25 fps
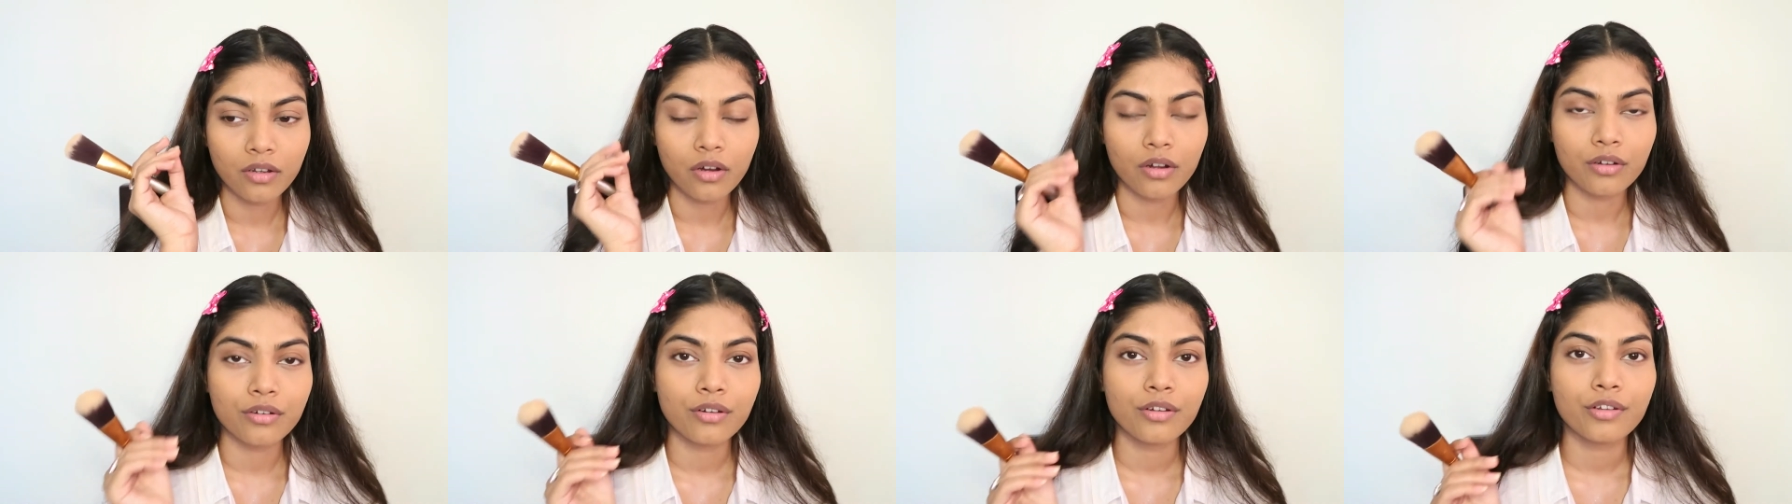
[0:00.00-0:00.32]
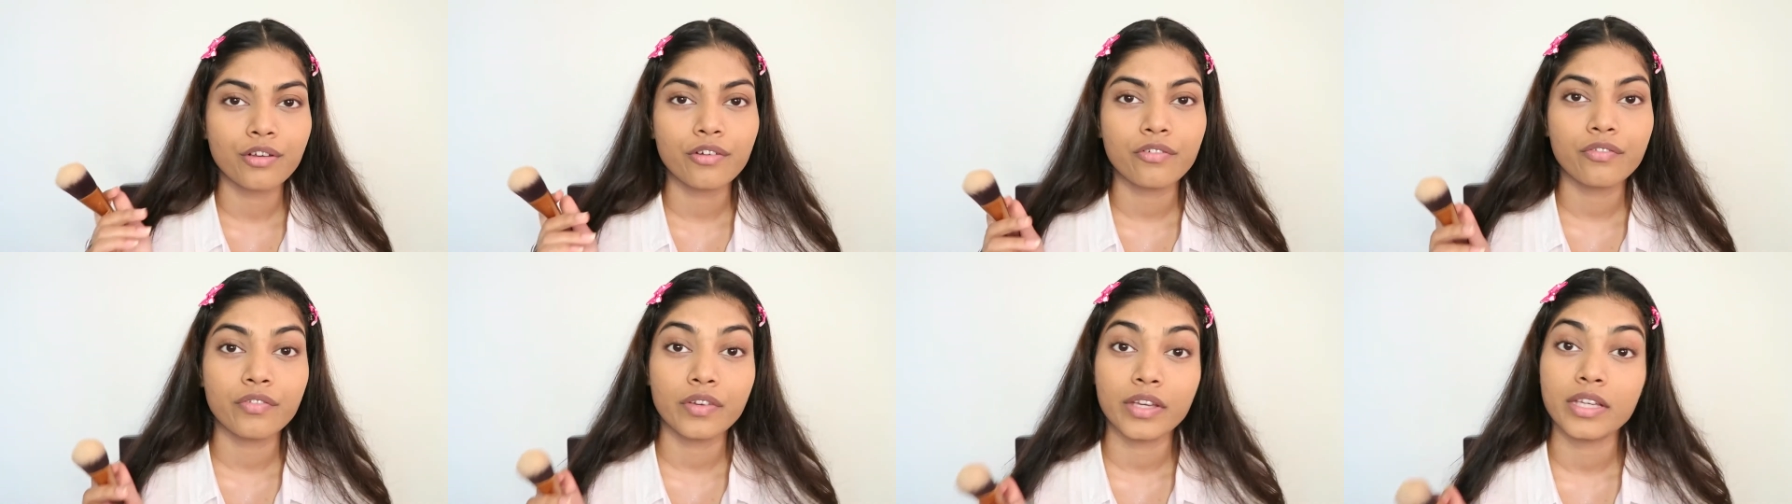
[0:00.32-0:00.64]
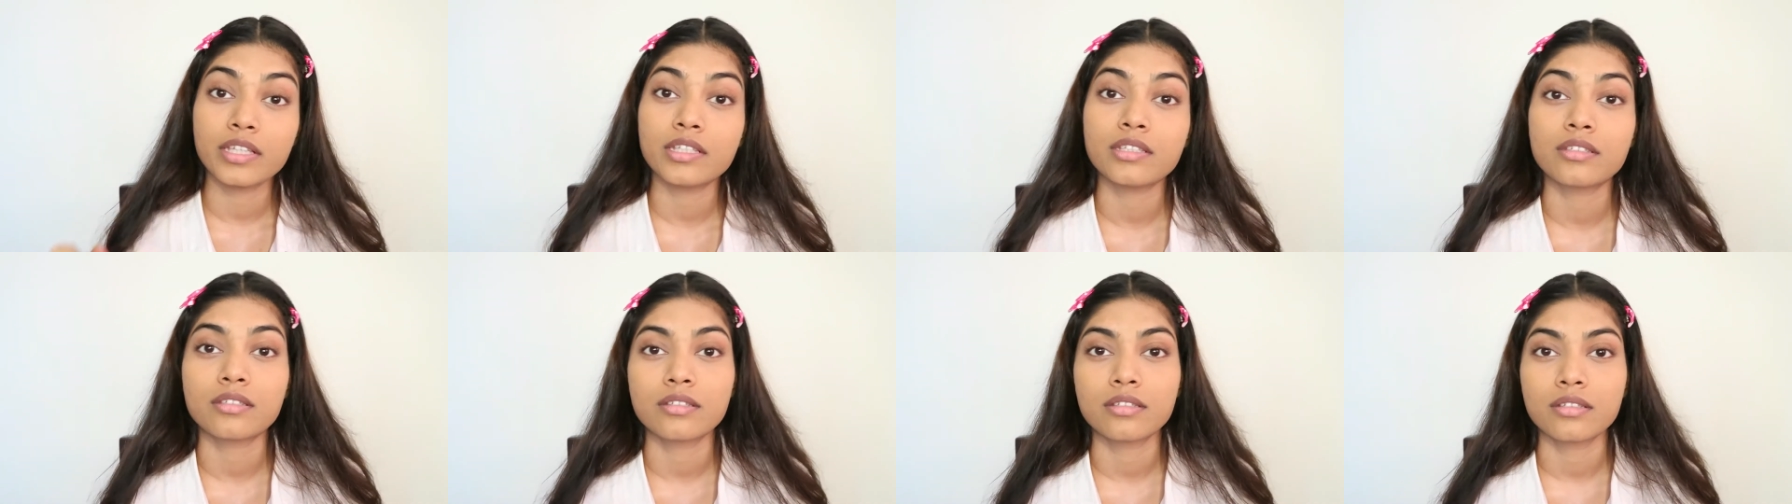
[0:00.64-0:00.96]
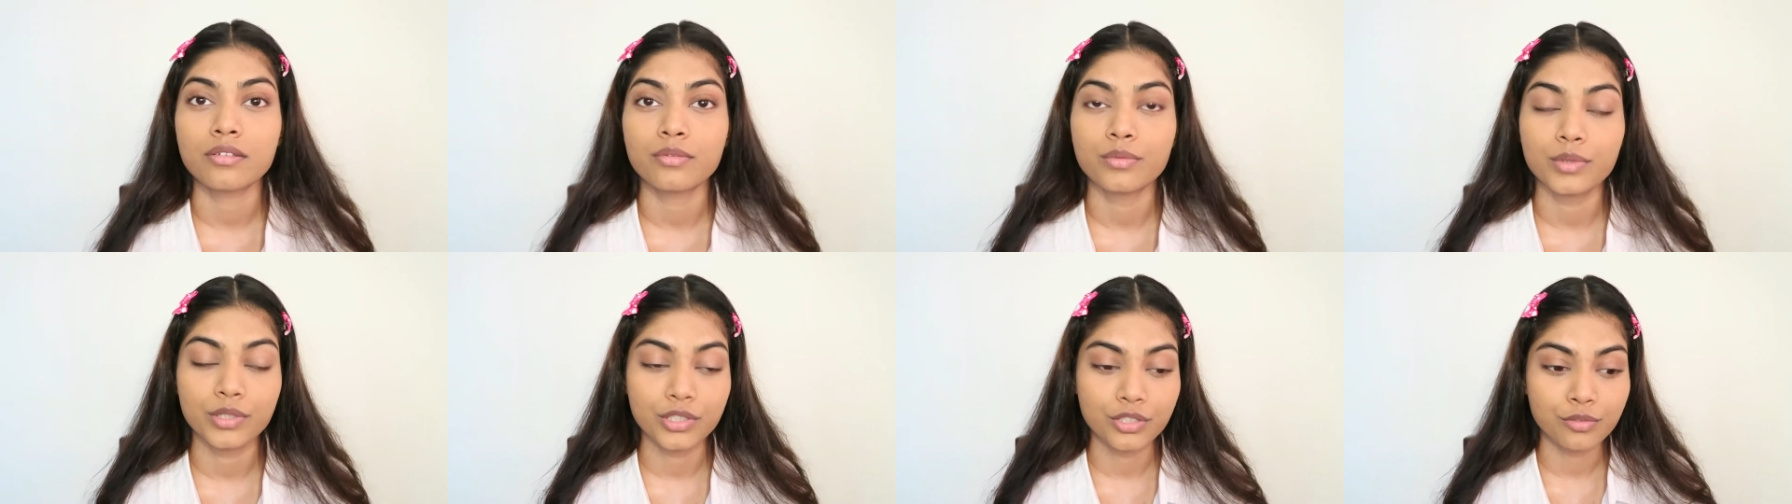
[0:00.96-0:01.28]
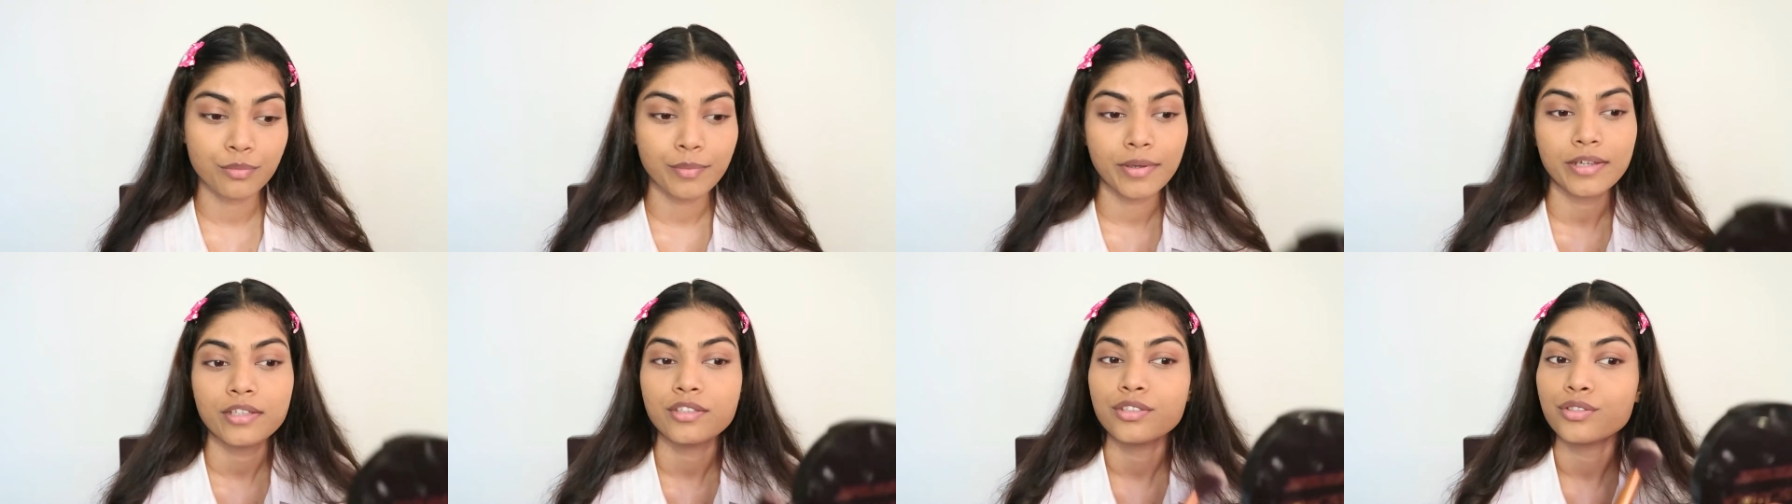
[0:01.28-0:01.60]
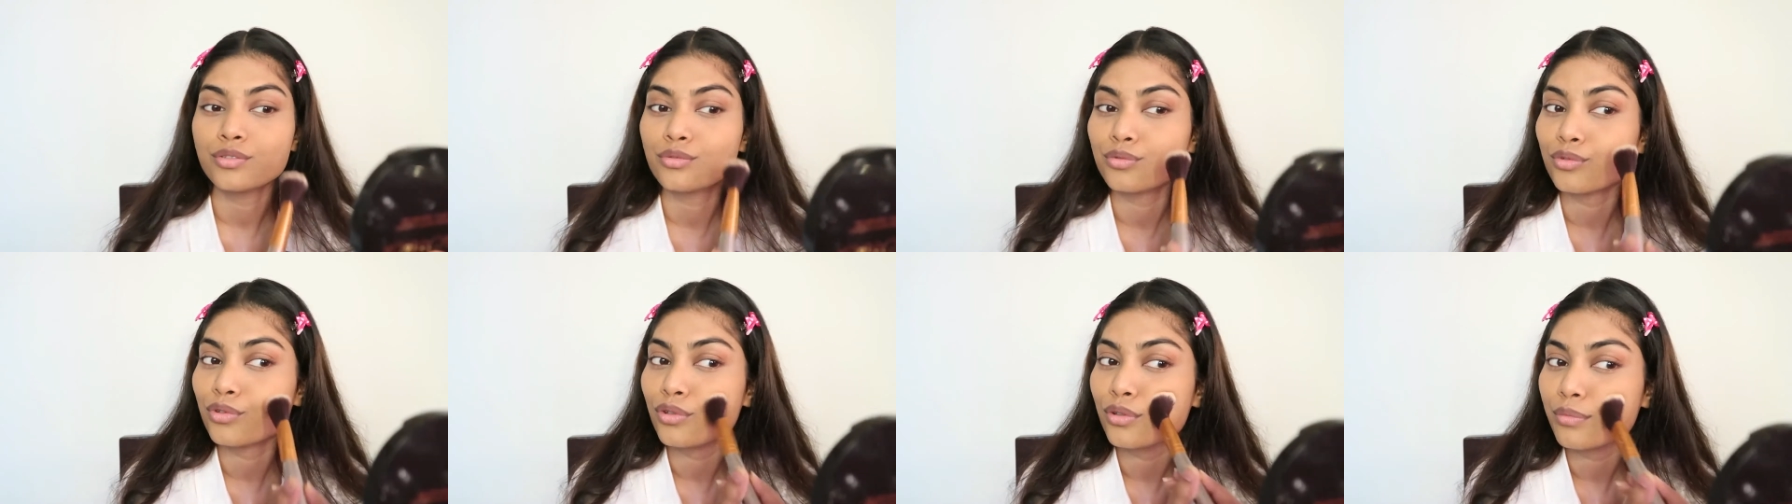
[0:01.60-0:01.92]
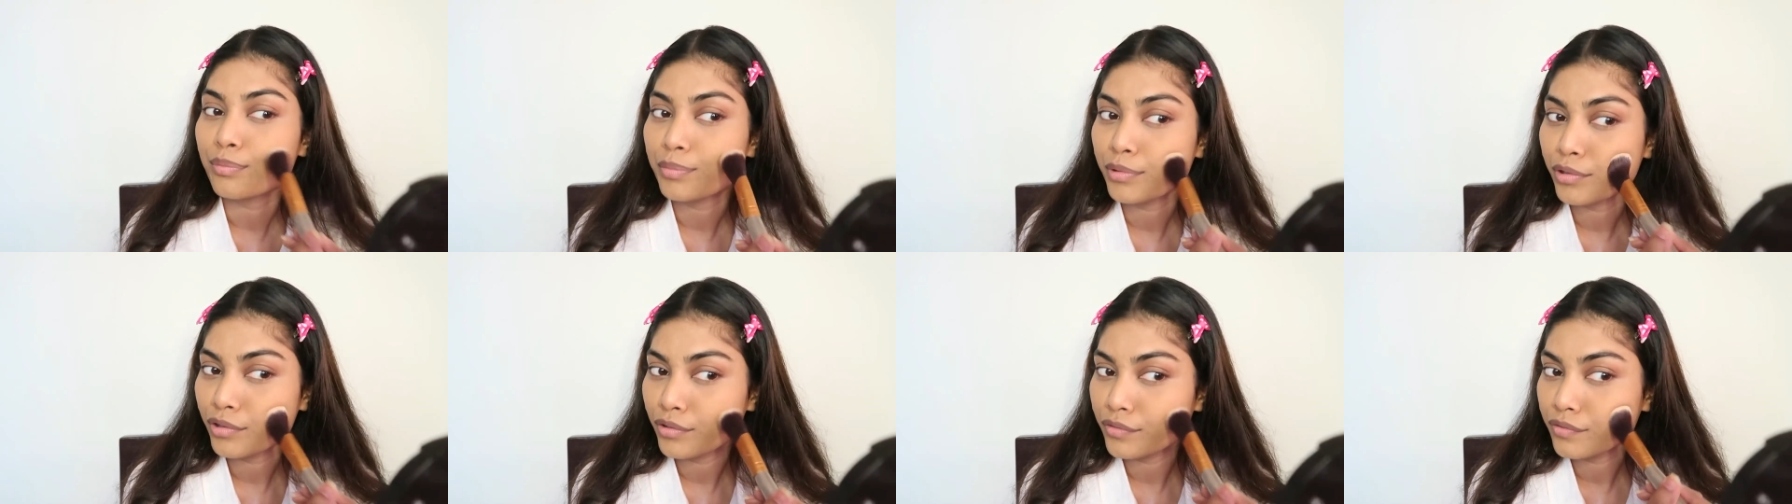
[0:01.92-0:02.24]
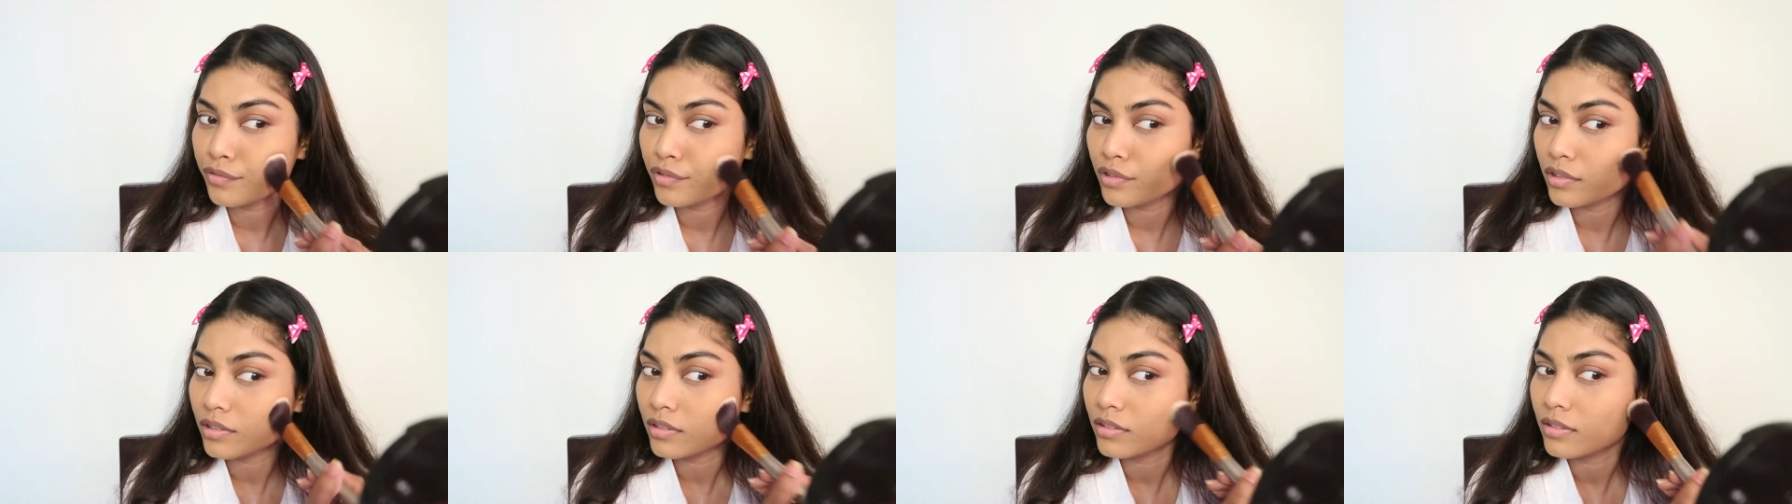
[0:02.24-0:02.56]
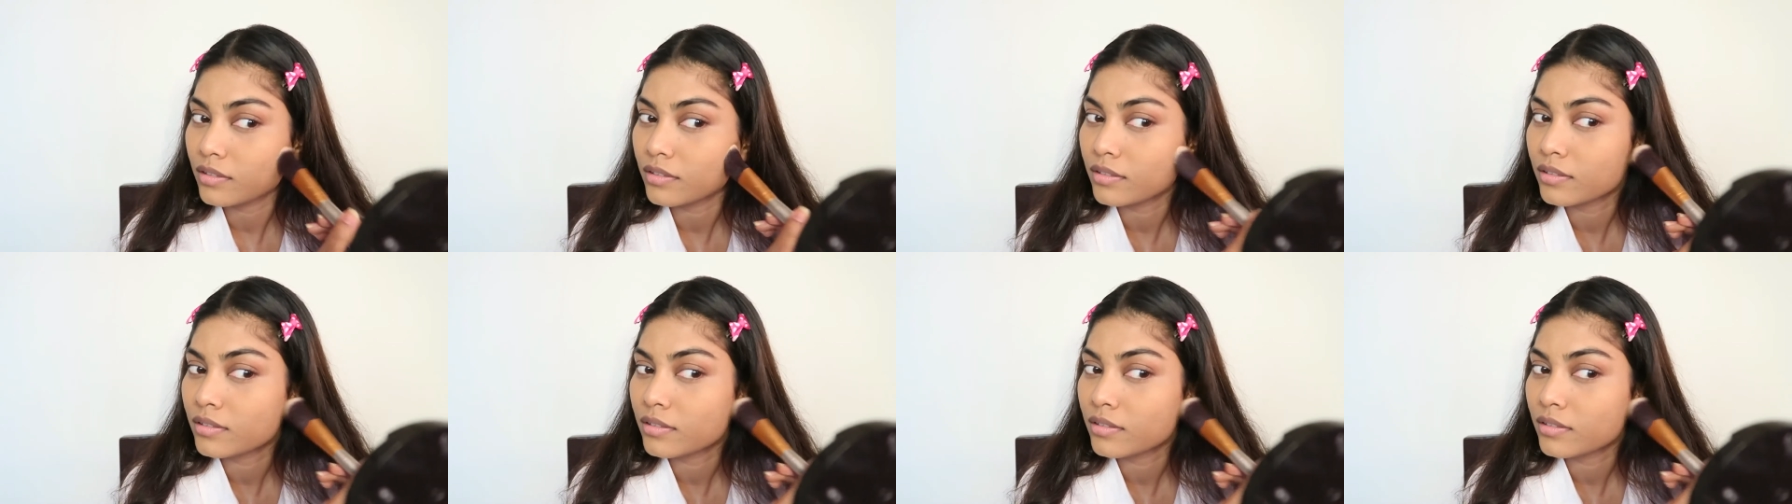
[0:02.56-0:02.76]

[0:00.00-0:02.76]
dot on your face which makes you look beautiful.